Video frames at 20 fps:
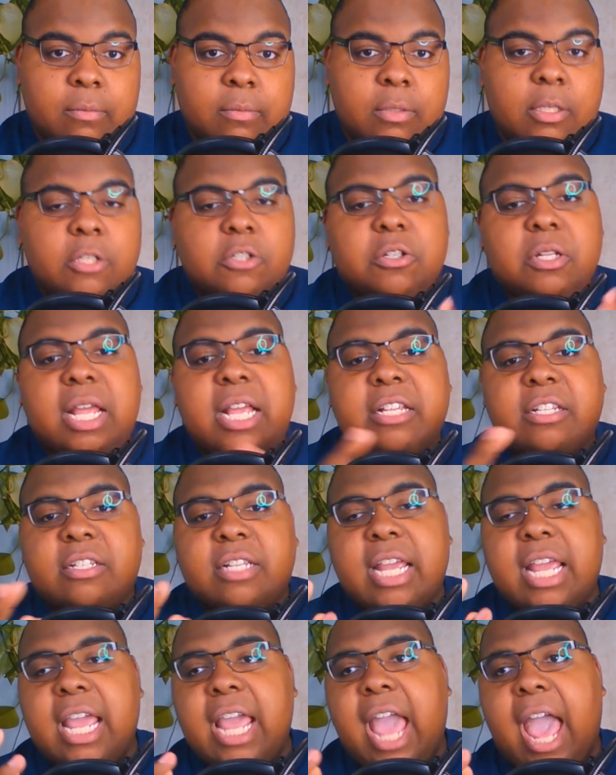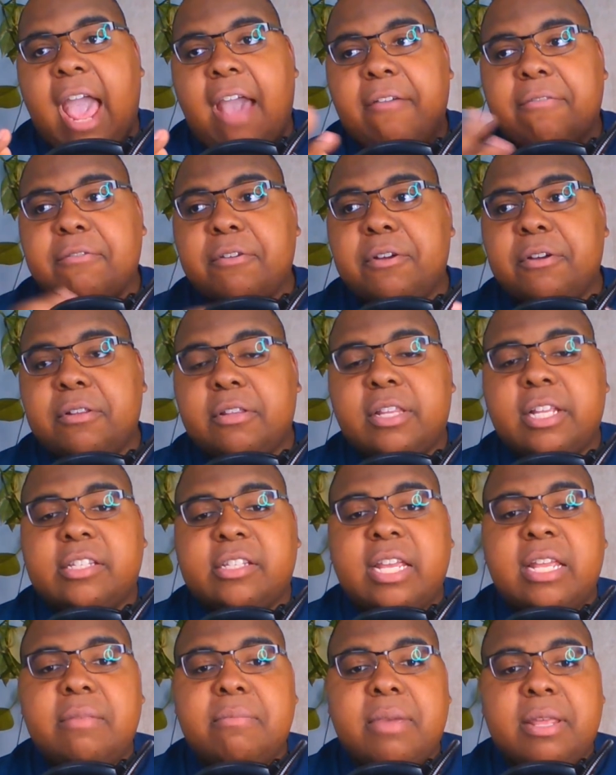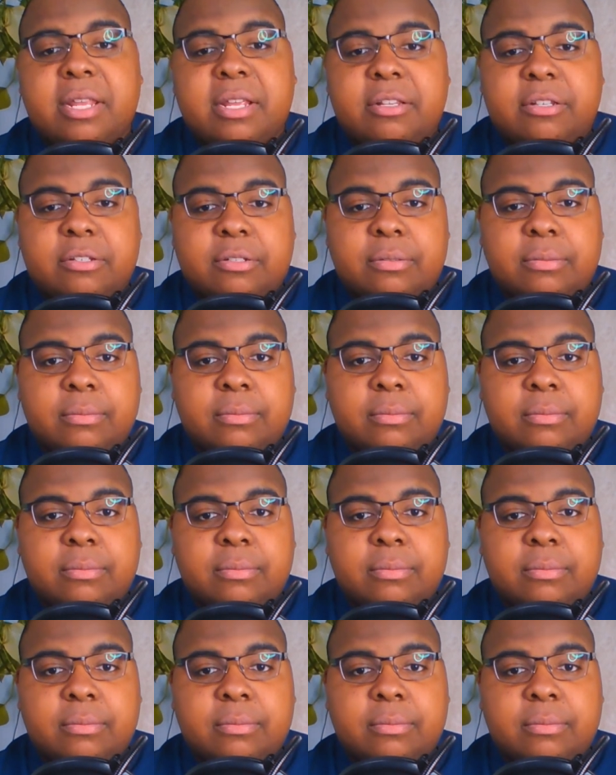So let's say after the 10 minutes,